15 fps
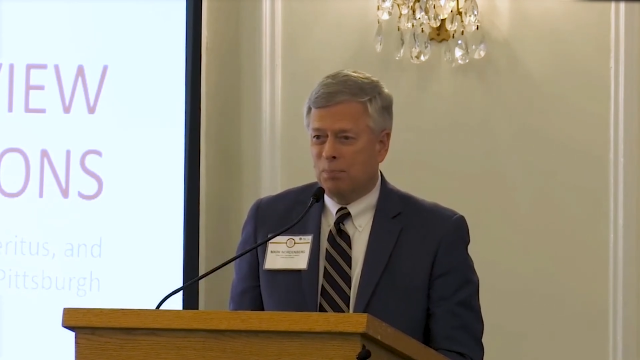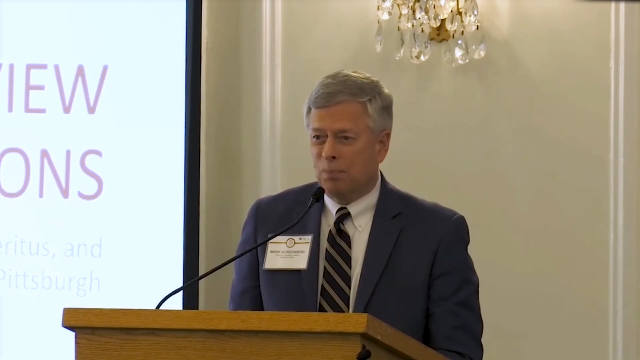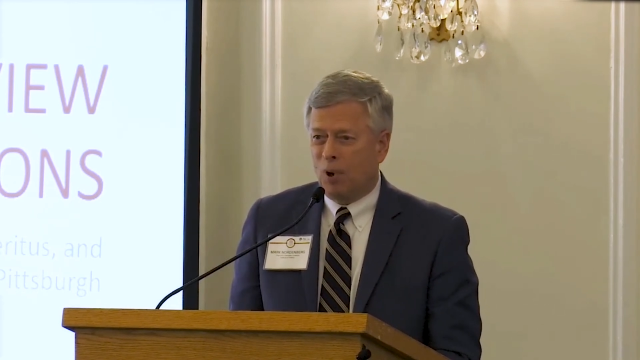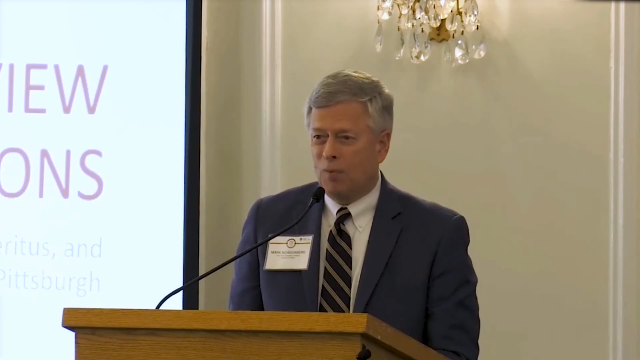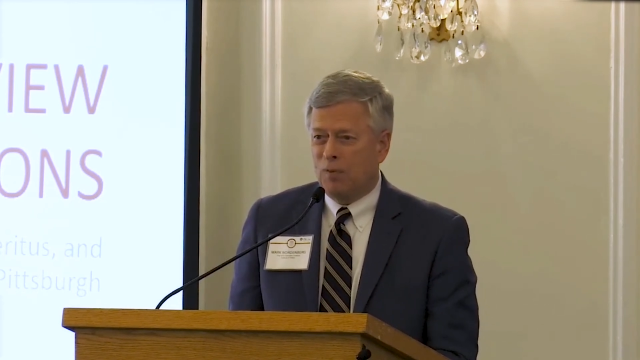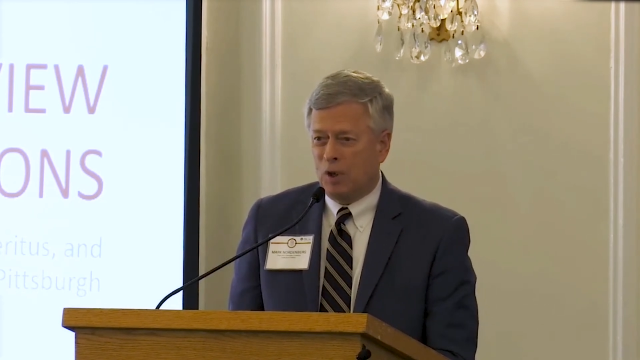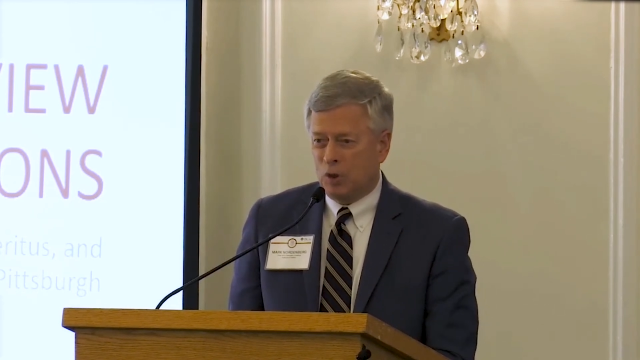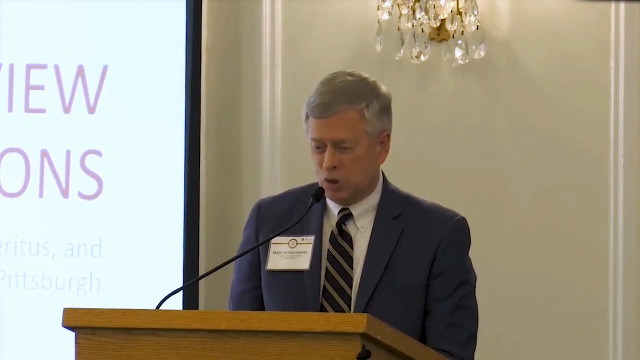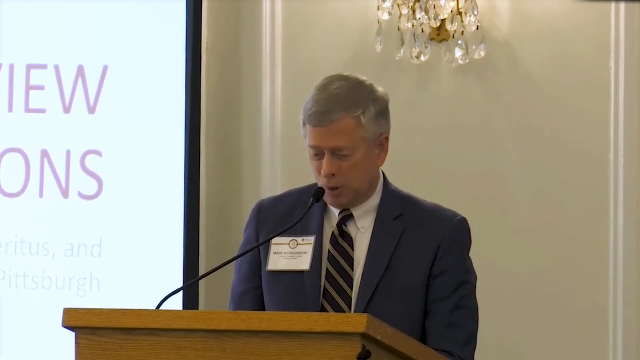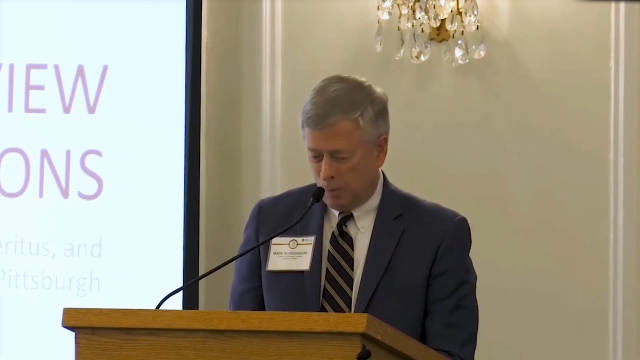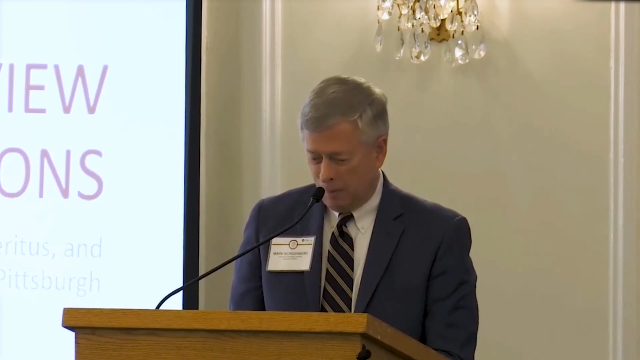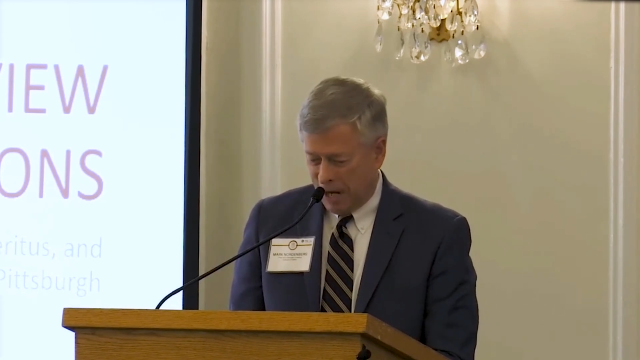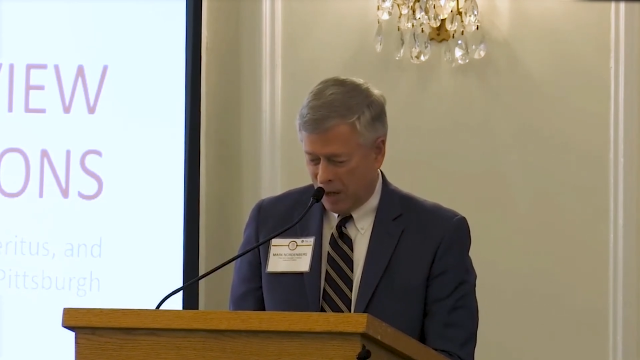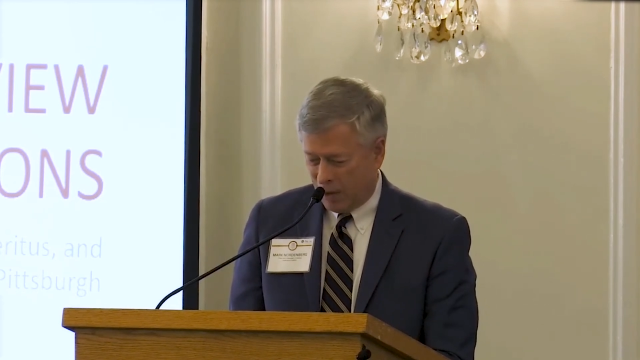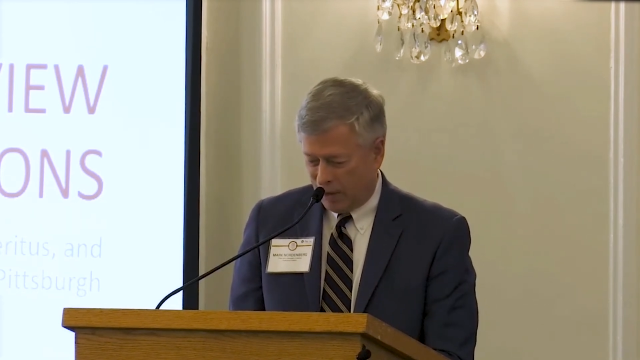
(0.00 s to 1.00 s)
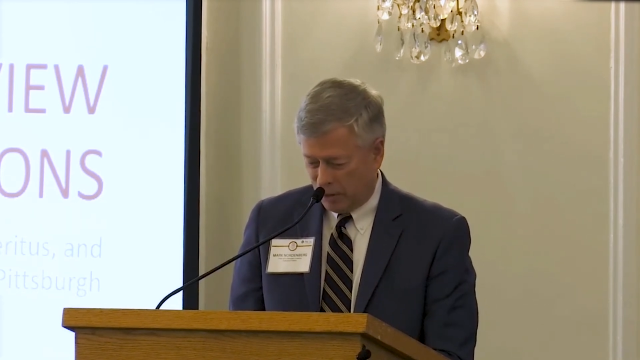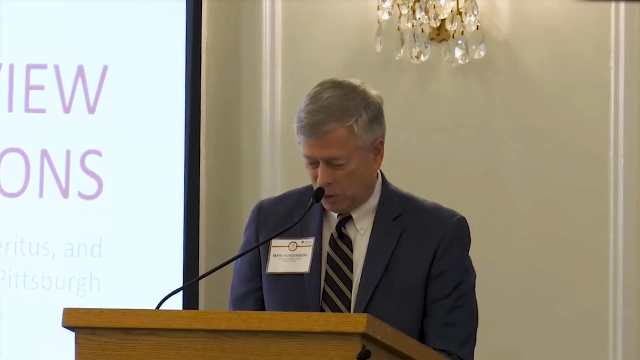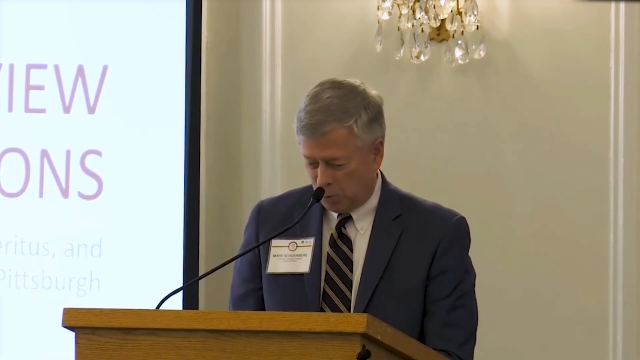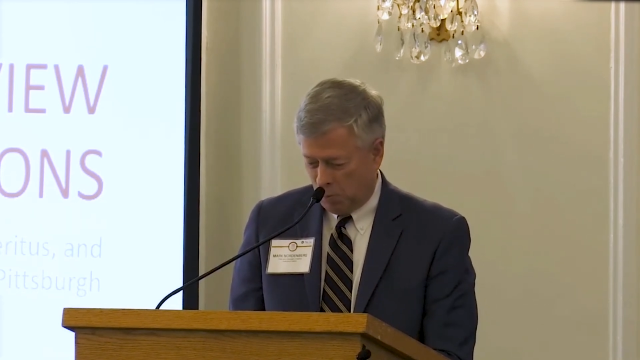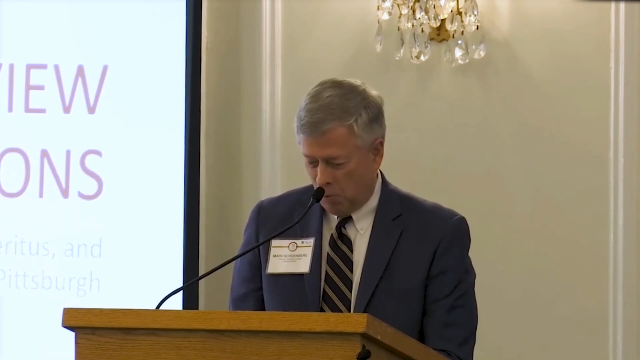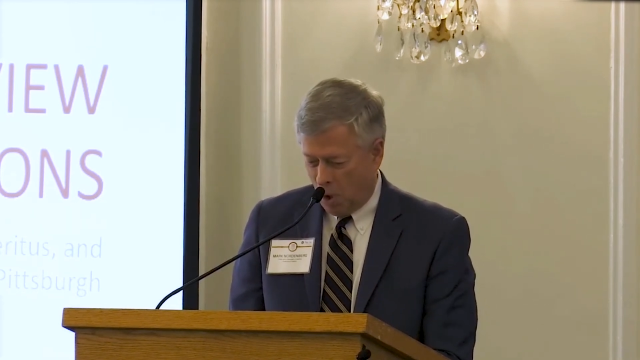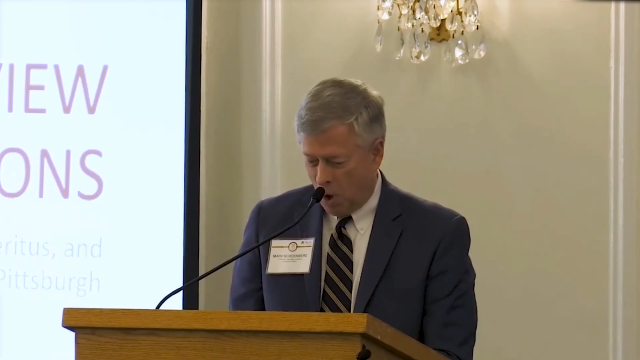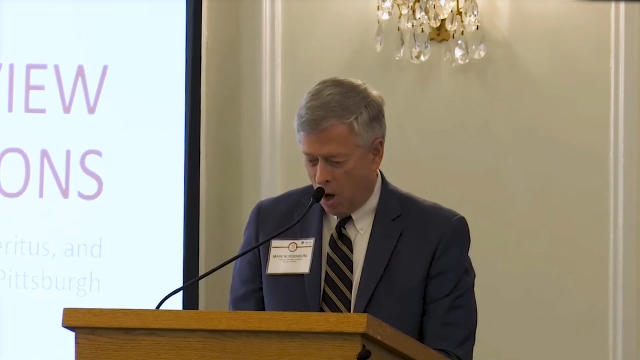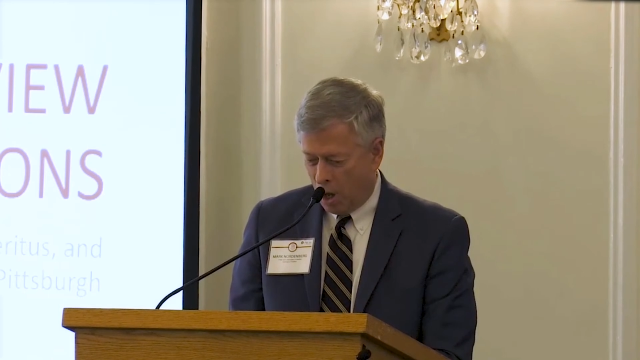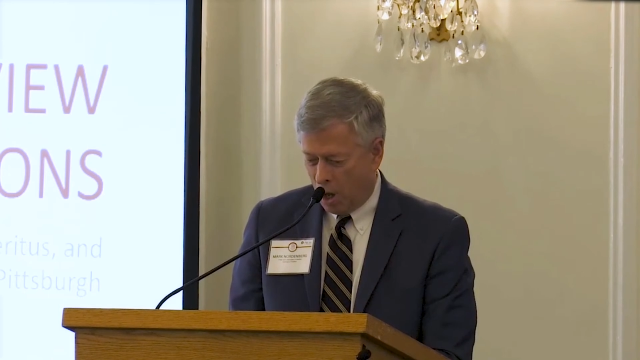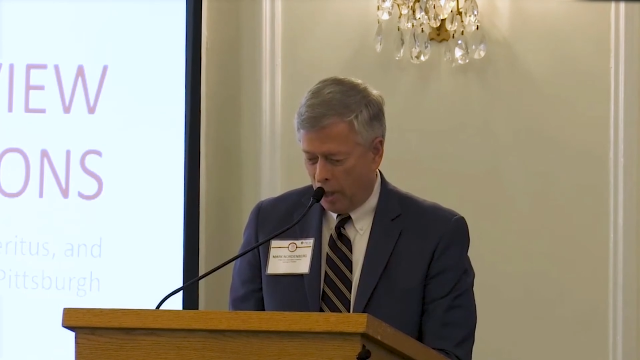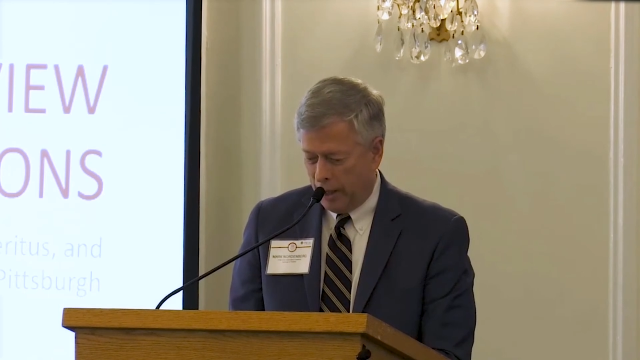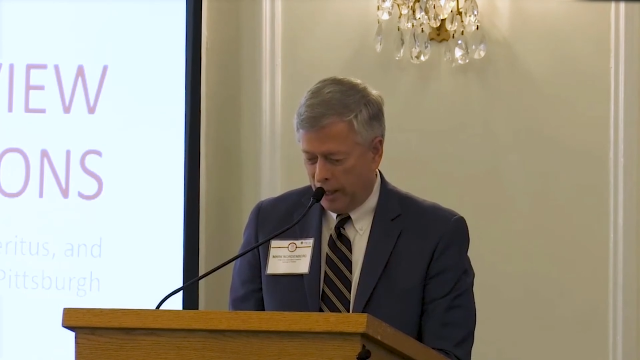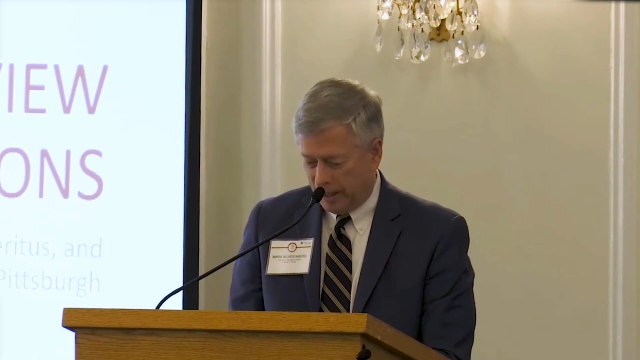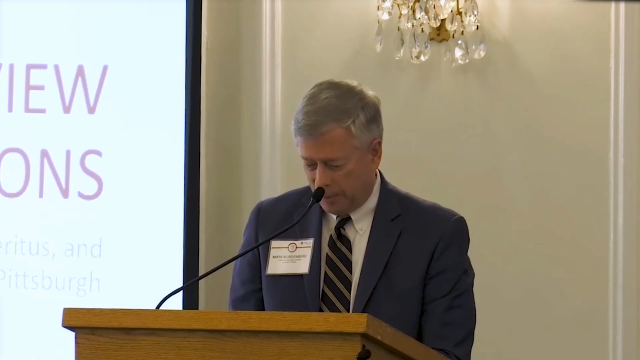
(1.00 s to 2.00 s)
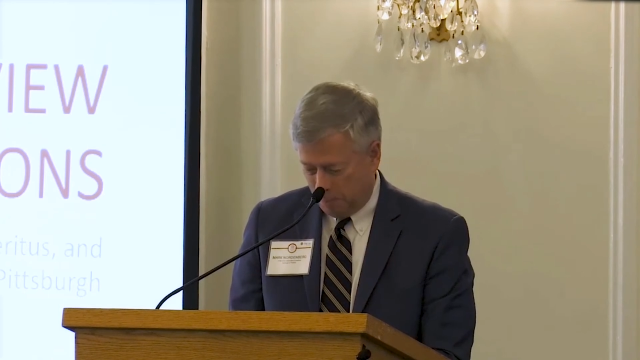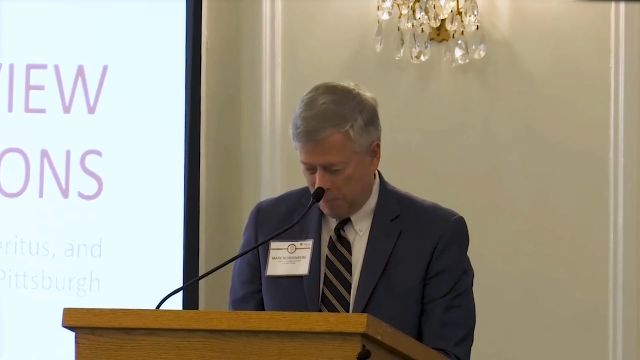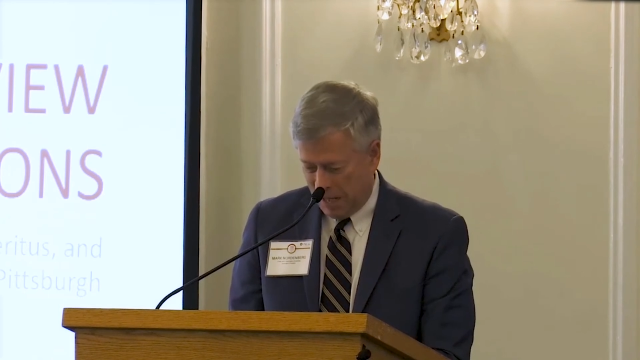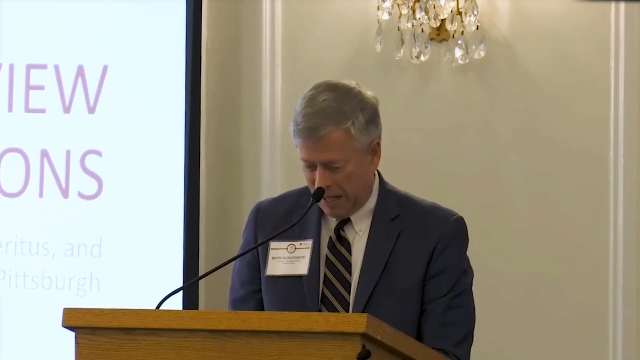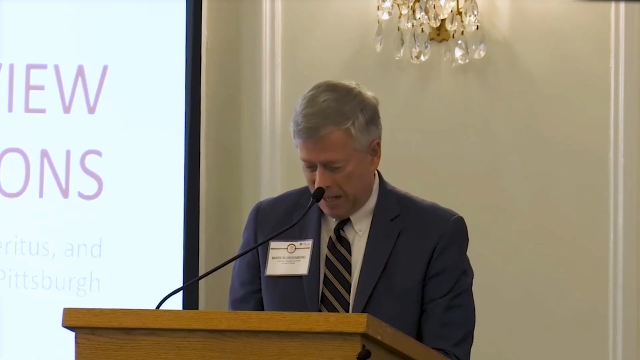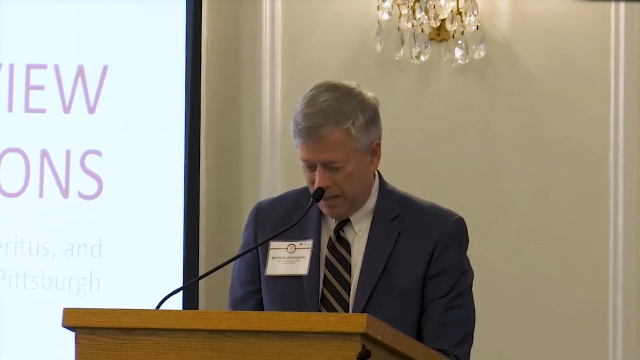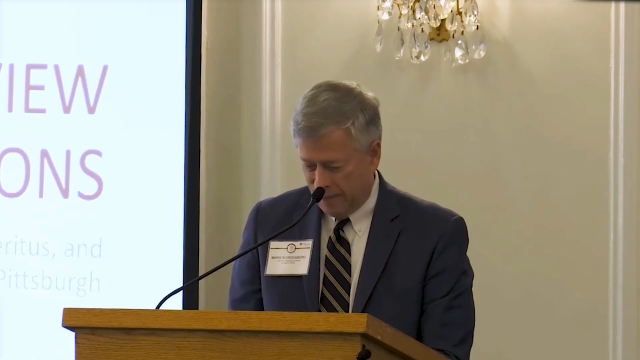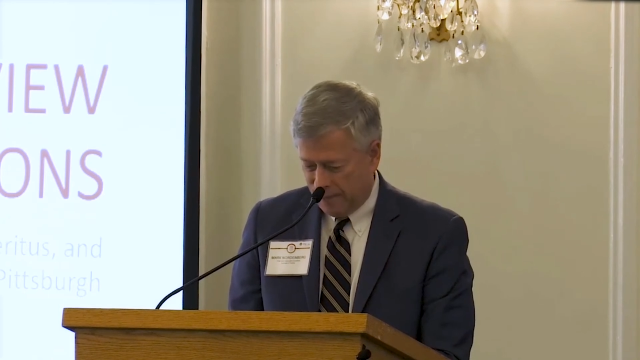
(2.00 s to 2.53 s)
Provost Emeritus Marr and me,